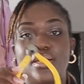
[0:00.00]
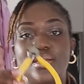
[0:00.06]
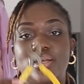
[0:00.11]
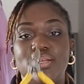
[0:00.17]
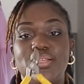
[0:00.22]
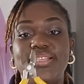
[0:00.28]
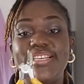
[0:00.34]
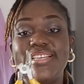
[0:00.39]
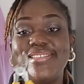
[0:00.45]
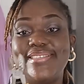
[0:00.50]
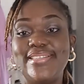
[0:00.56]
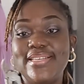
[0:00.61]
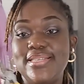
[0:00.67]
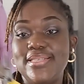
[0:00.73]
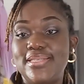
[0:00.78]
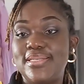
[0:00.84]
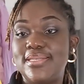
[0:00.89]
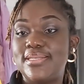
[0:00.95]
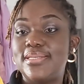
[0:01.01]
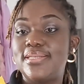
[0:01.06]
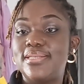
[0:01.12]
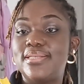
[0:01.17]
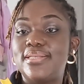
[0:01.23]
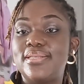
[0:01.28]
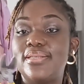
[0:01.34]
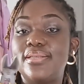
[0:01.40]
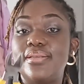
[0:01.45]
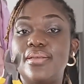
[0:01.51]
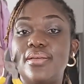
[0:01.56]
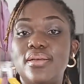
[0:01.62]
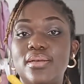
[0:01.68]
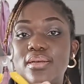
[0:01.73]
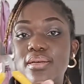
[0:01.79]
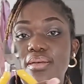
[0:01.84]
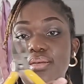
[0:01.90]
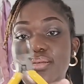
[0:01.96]
This is
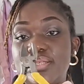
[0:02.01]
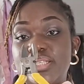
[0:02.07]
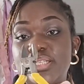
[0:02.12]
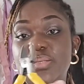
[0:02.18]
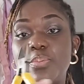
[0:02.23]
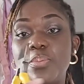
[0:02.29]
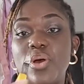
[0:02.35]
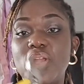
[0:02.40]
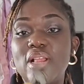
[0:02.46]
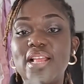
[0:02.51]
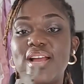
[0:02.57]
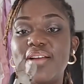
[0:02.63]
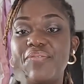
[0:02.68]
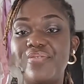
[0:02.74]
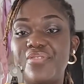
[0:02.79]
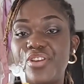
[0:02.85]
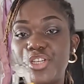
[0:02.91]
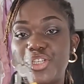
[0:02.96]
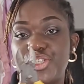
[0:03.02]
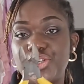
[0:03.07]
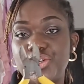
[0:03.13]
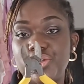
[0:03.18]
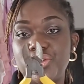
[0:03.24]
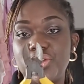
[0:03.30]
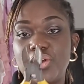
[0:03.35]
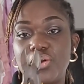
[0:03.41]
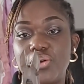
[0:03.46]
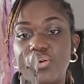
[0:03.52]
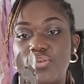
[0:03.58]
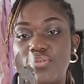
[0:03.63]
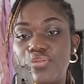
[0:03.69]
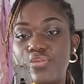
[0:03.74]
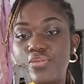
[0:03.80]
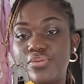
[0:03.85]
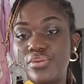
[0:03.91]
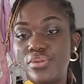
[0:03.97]
a smaller version of
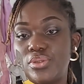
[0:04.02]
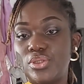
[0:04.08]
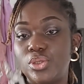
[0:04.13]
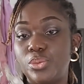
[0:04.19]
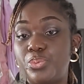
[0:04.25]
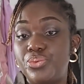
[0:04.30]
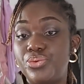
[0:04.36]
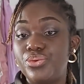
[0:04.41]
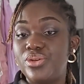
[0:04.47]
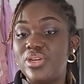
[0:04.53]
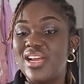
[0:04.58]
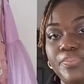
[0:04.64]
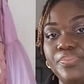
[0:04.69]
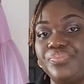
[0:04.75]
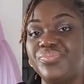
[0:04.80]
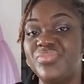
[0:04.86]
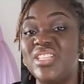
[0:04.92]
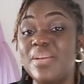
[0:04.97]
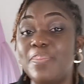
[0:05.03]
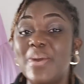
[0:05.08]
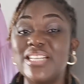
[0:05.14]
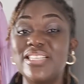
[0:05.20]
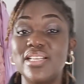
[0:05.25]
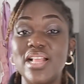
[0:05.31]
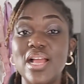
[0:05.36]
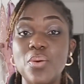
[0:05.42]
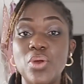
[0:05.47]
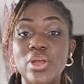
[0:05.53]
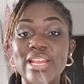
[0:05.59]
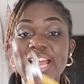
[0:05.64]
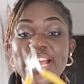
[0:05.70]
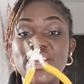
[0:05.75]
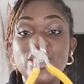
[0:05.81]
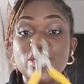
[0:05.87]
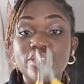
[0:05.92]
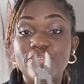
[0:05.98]
the pruner. The particular one I
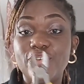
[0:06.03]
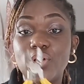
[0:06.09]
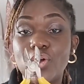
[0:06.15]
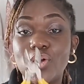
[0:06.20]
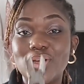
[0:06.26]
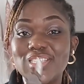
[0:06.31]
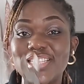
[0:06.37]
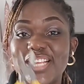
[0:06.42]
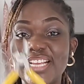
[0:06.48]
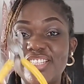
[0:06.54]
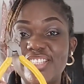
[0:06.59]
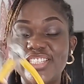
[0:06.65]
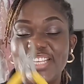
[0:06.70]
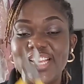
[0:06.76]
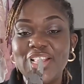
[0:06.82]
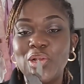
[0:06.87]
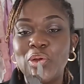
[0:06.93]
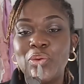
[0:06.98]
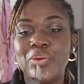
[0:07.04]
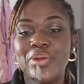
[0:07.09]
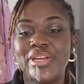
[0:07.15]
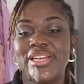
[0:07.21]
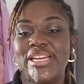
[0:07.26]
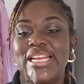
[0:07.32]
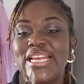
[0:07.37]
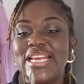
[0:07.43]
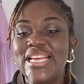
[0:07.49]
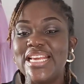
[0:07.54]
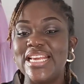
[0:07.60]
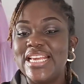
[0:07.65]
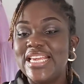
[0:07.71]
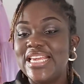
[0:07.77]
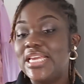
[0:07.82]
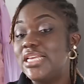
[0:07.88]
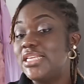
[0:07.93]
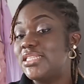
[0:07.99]
use for corset tailoring
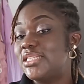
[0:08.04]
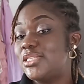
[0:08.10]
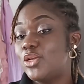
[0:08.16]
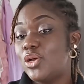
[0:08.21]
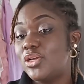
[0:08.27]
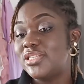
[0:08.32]
is not